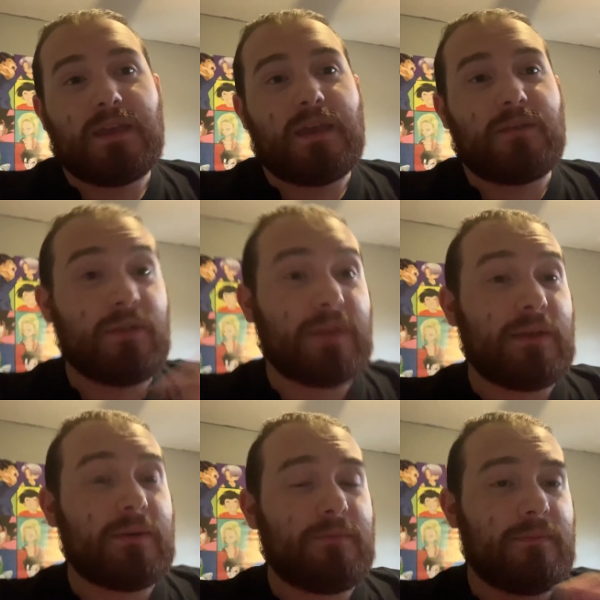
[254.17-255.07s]
I feel you
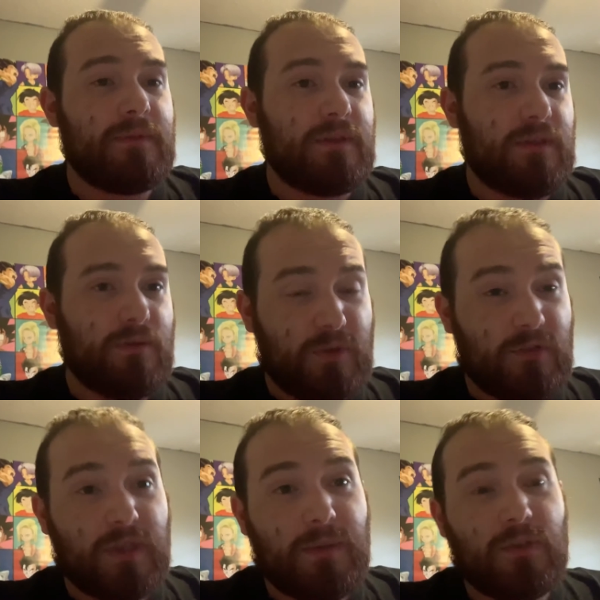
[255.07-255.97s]
know, you know
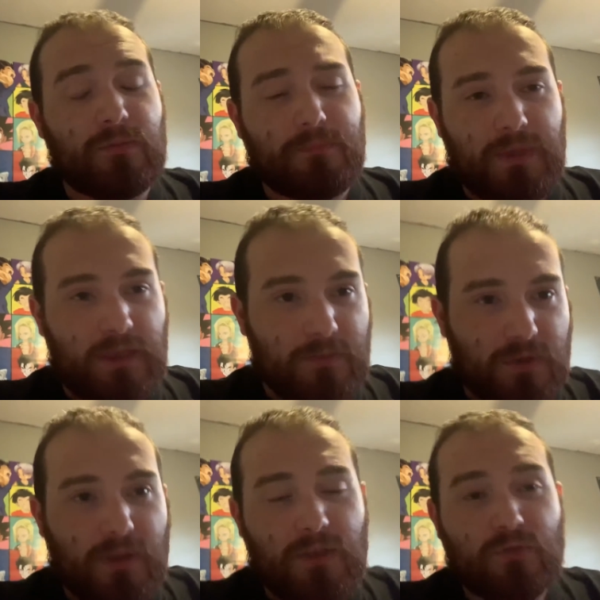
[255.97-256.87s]
he's he's
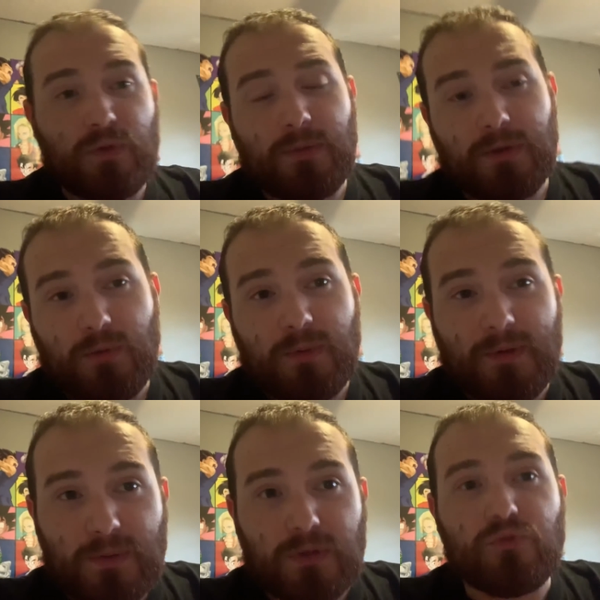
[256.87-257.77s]
become he's quickly become one of
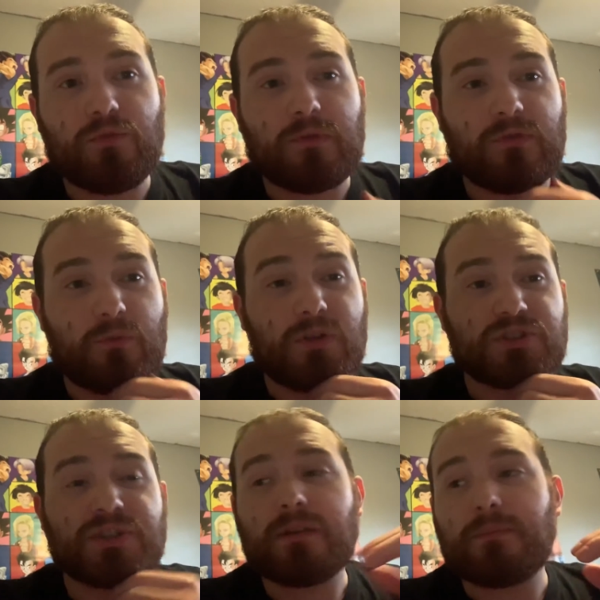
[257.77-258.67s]
my favorite YouTubers to
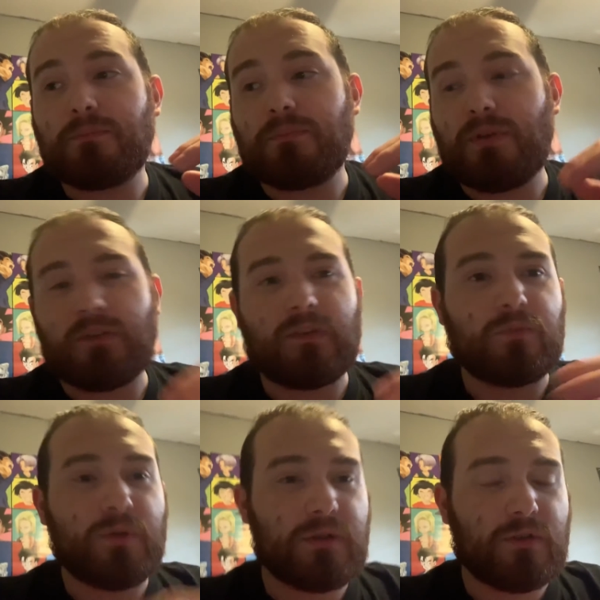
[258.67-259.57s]
watch there. Plus has
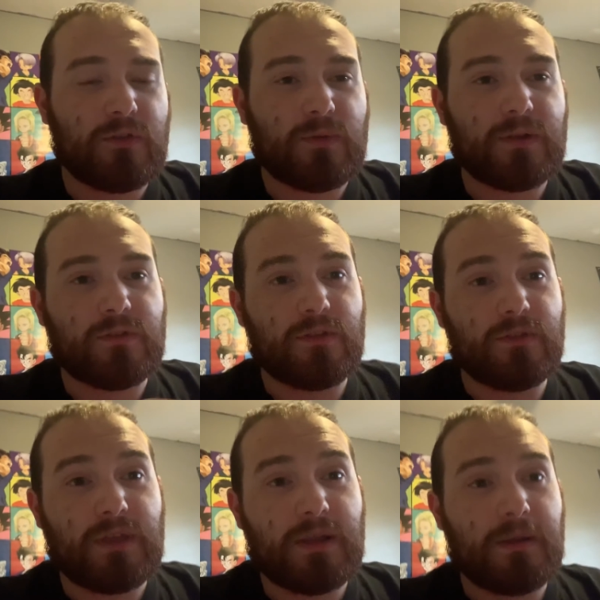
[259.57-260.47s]
one content creator to another
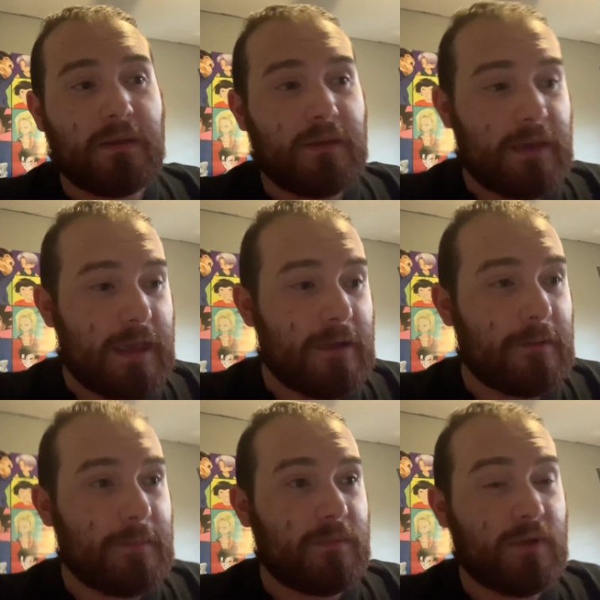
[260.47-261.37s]
there you
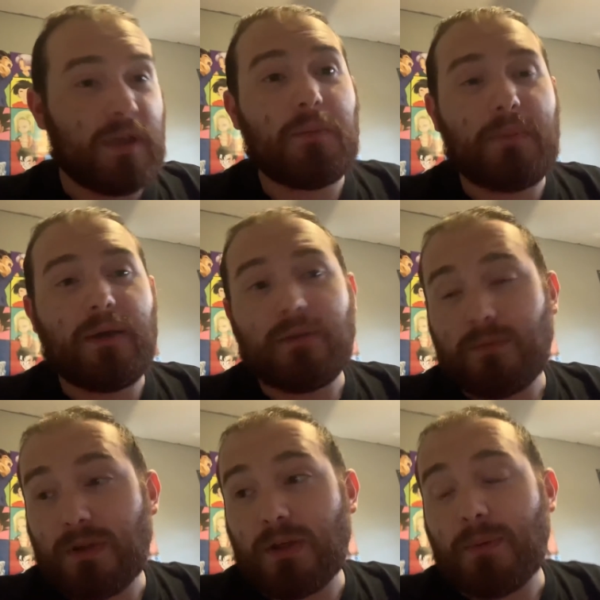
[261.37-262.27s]
know, want to help out,
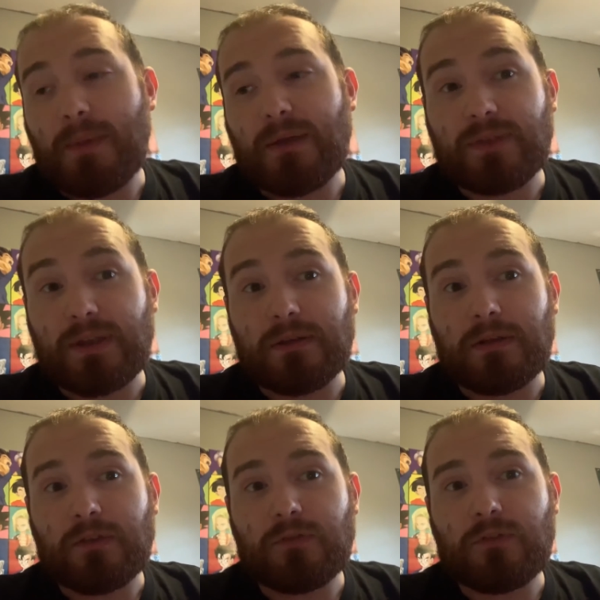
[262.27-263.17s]
want to help them out
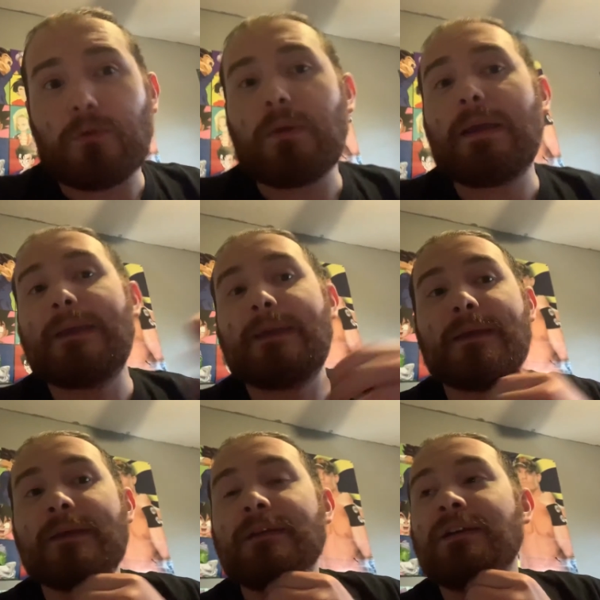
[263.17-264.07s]
there. So,
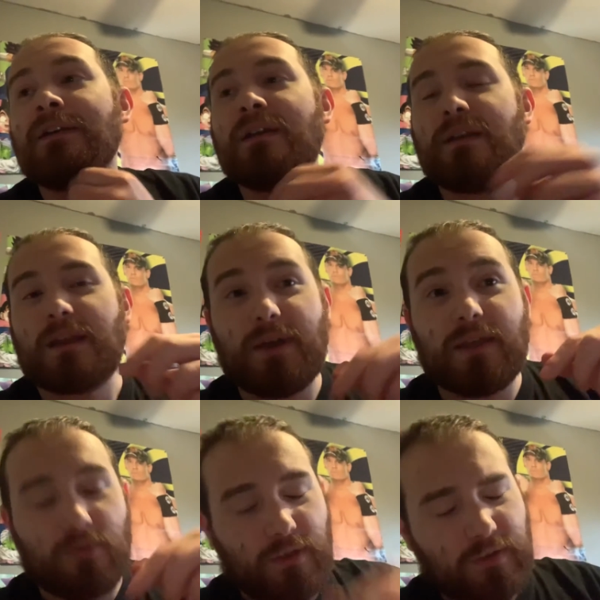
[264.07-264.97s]

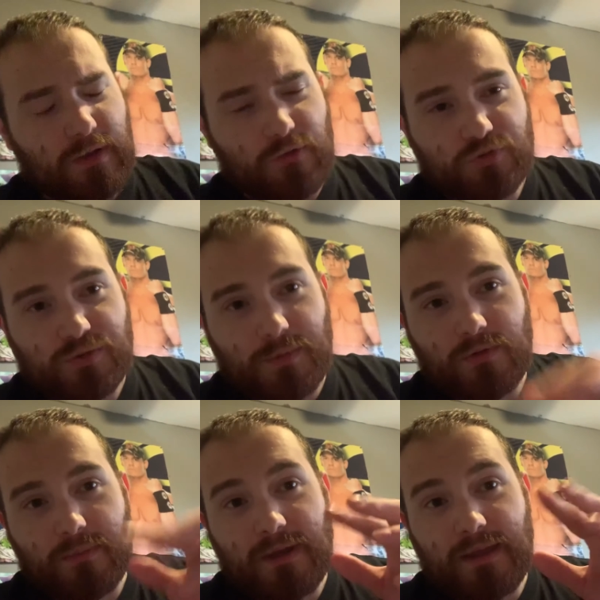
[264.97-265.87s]
everybody, the link down the description below,
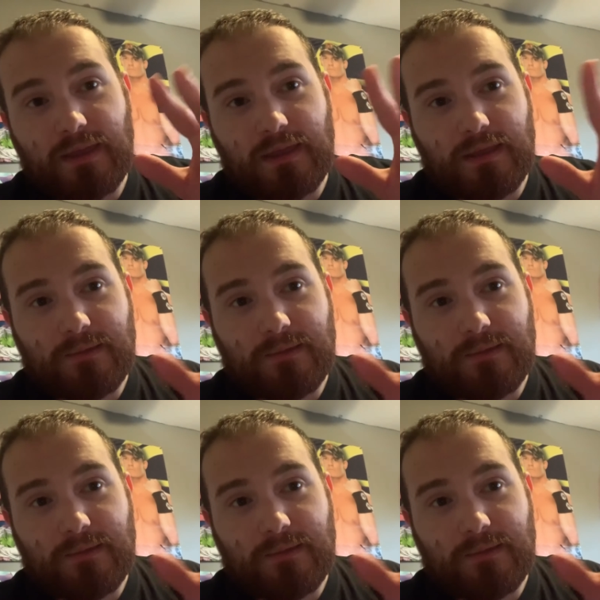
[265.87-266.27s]
everybody.